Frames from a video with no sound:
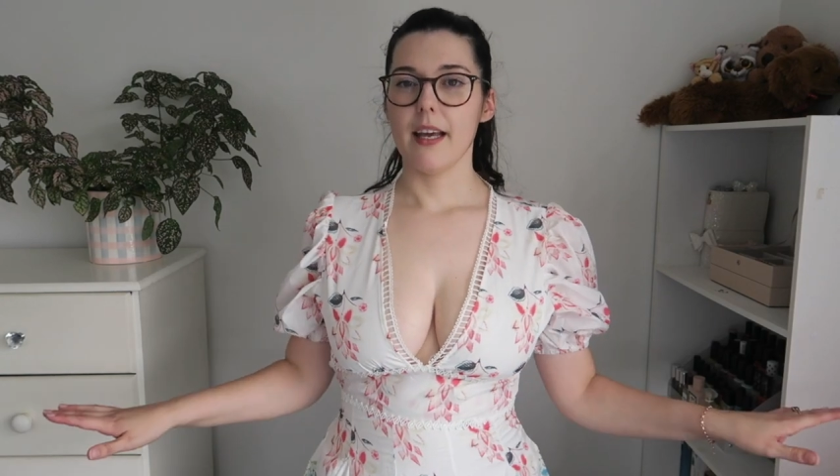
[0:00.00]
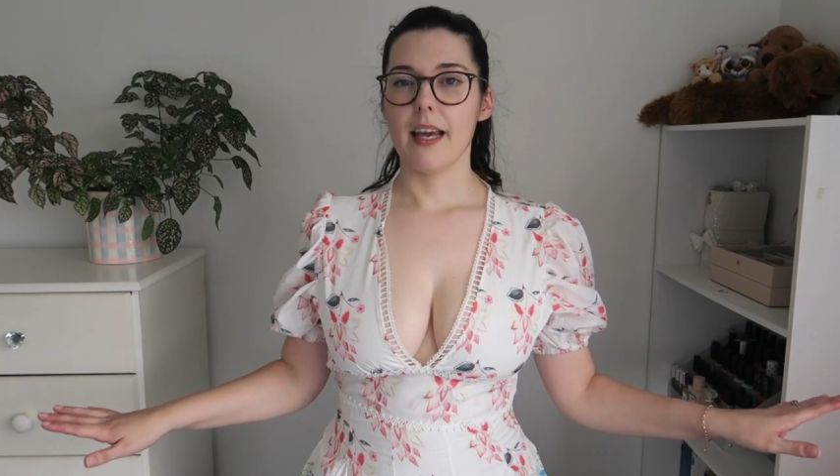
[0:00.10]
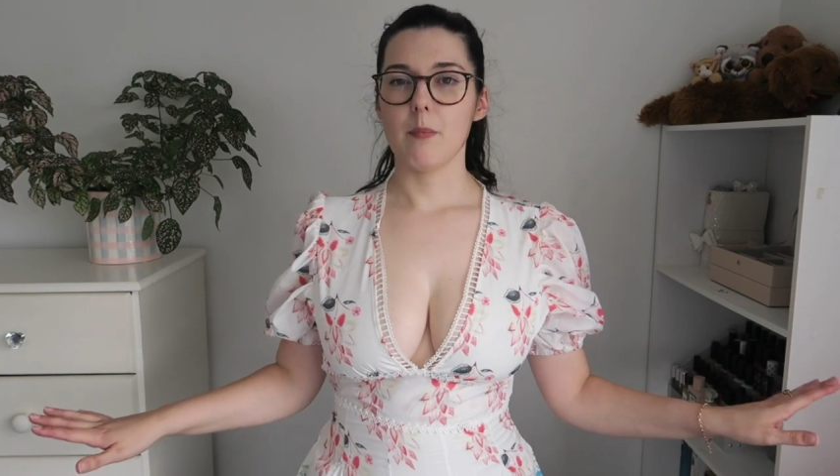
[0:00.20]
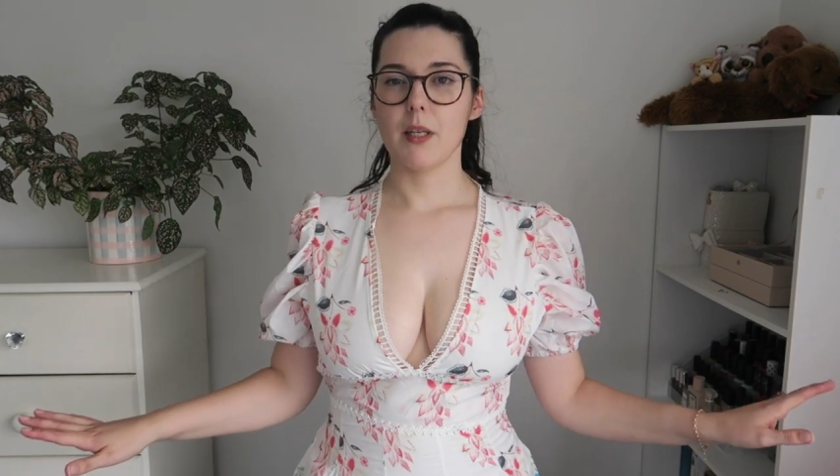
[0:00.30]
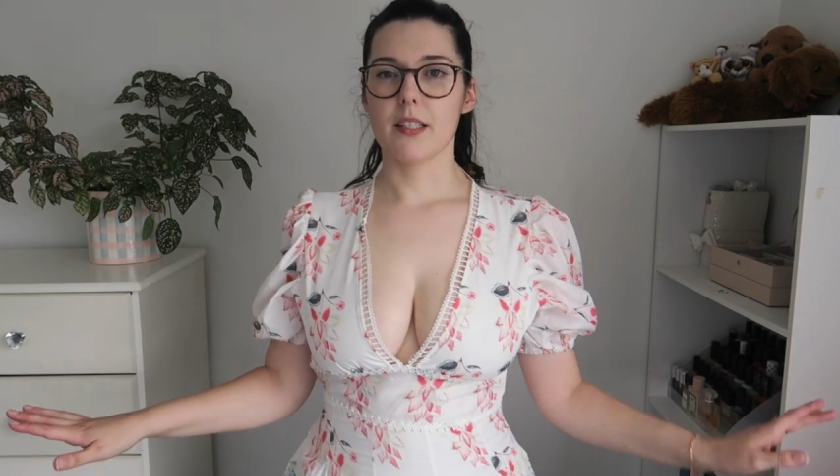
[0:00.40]

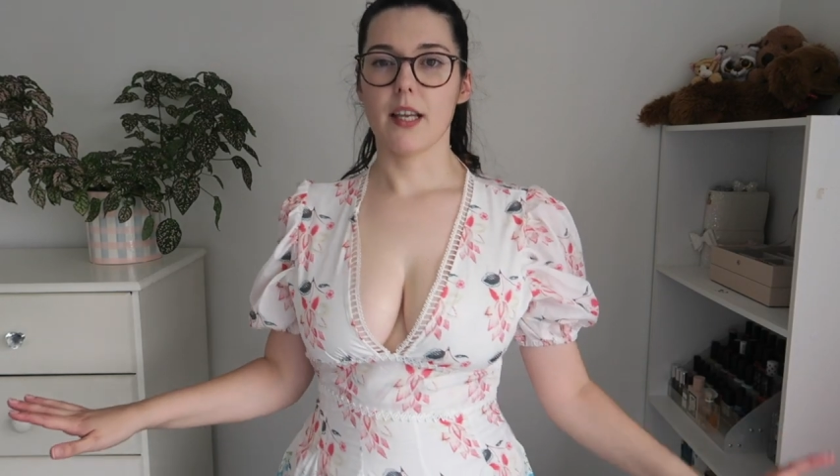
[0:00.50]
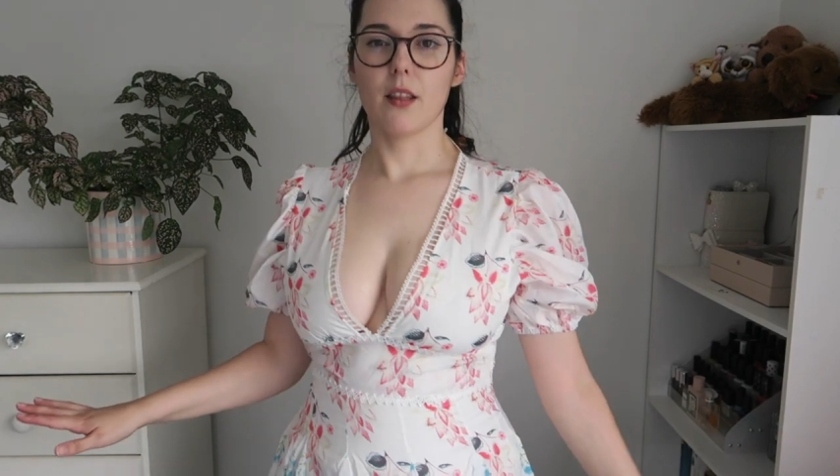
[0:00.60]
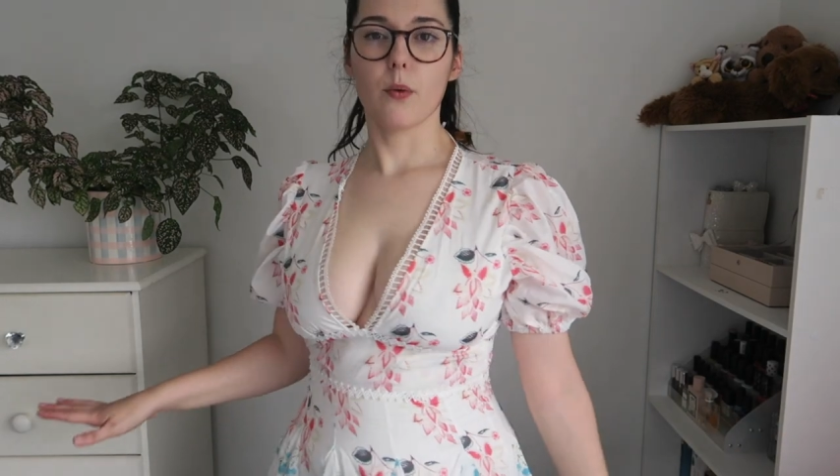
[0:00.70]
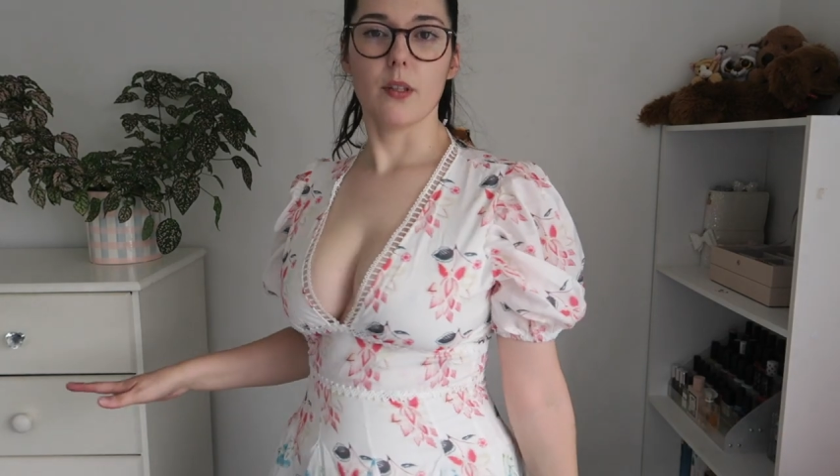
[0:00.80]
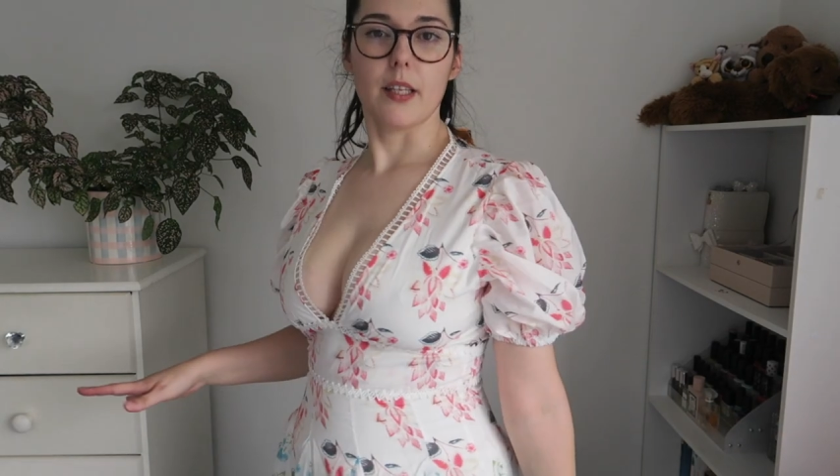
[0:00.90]
And because I
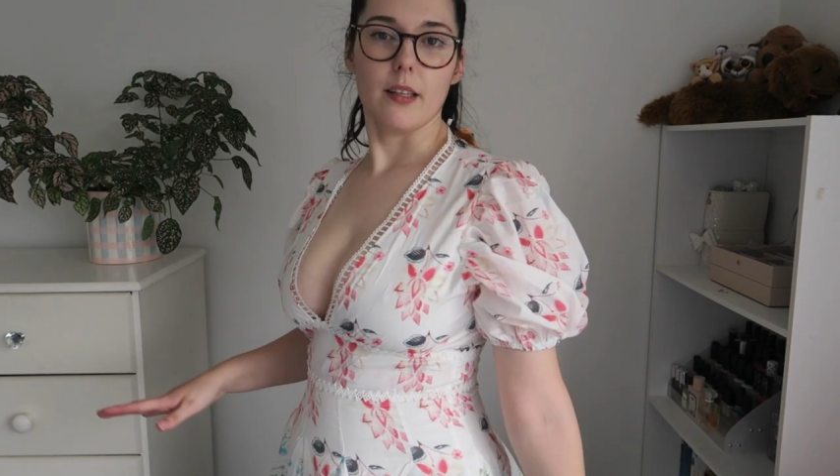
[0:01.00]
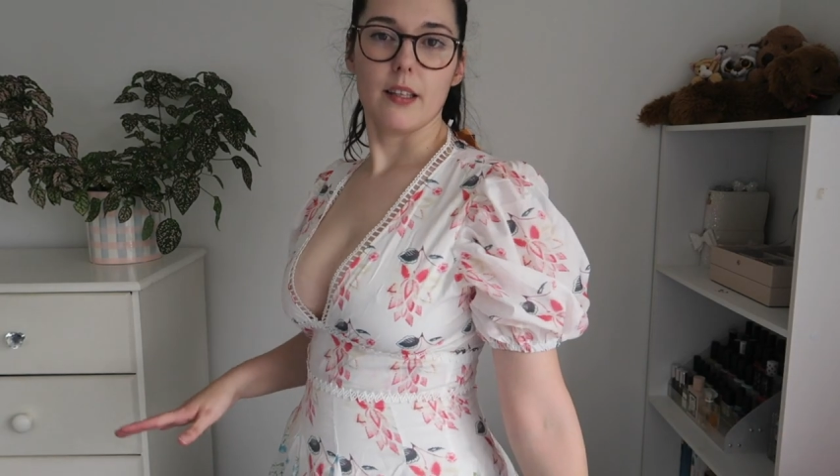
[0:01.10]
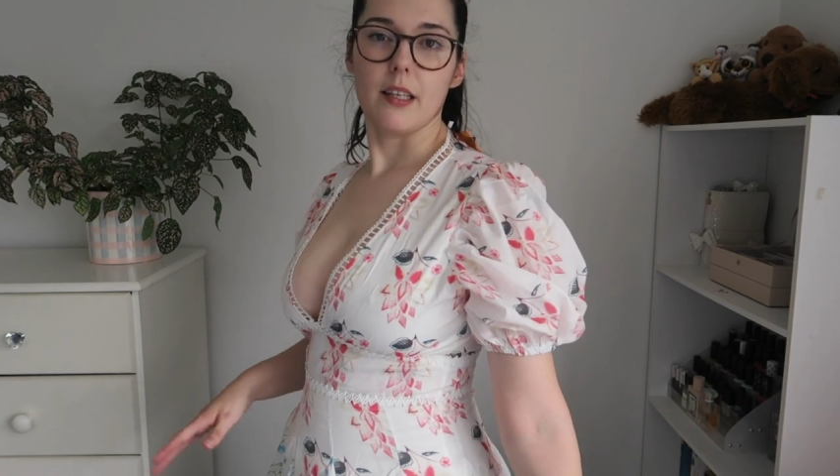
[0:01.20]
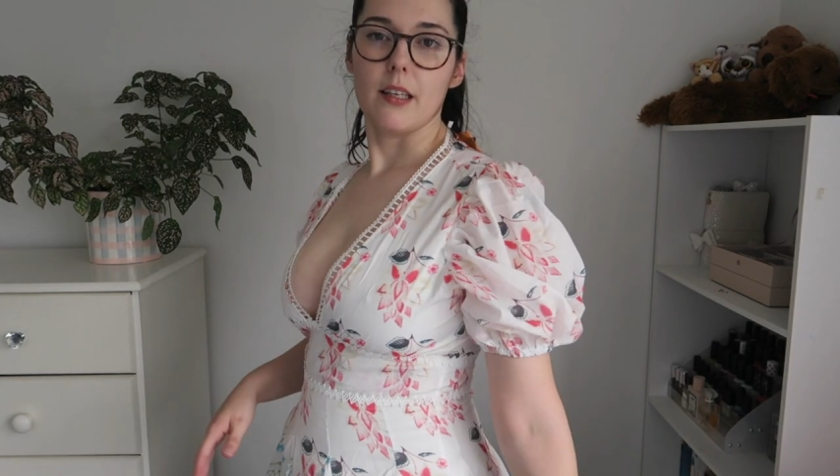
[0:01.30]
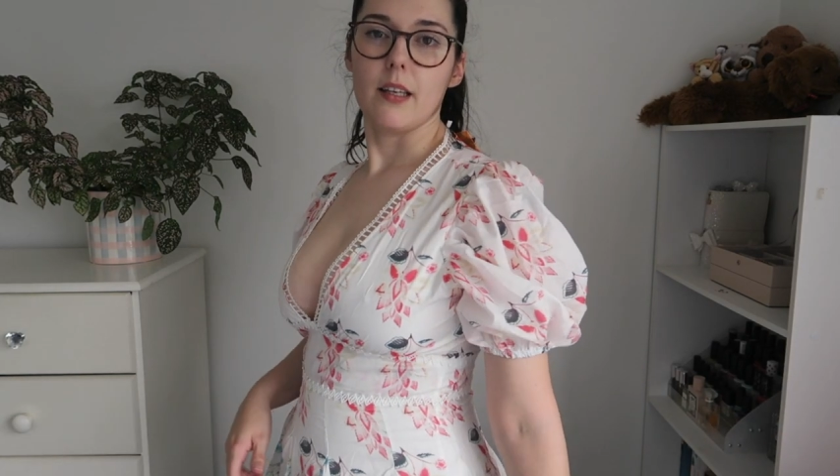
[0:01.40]
thought that
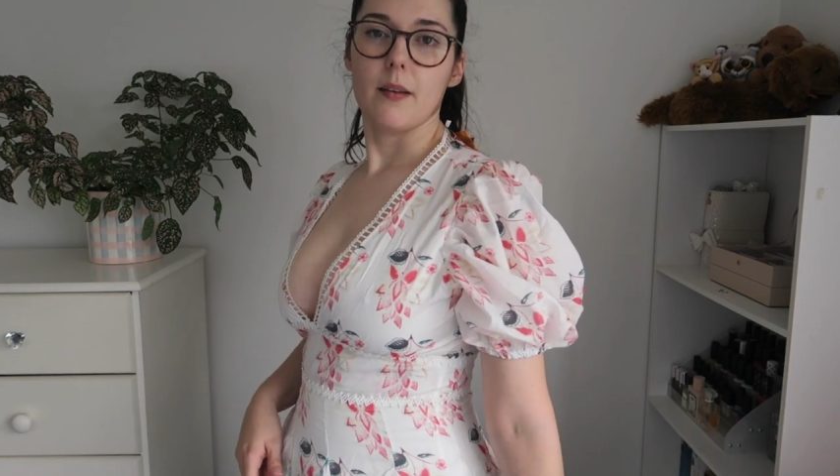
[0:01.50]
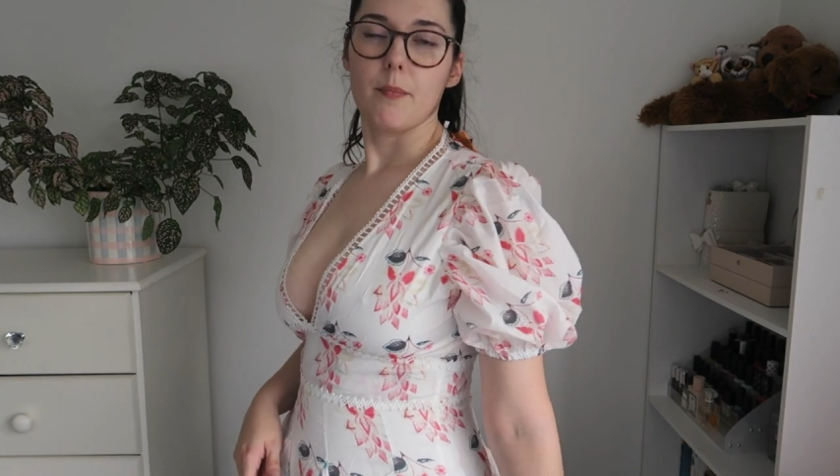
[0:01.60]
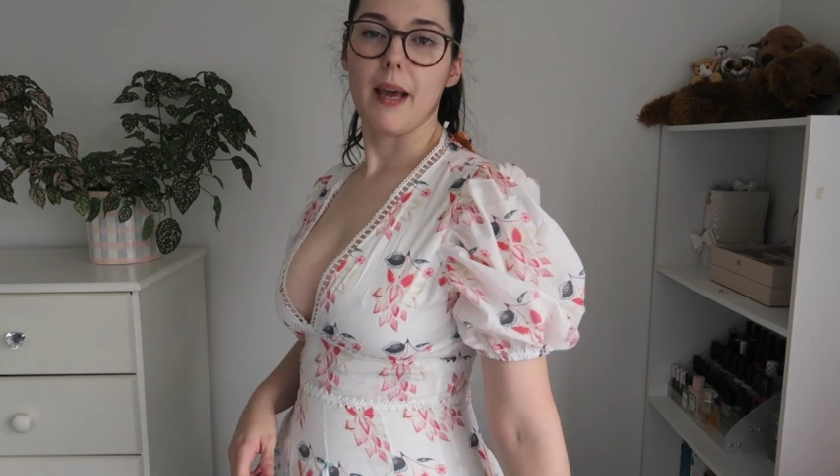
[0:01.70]
the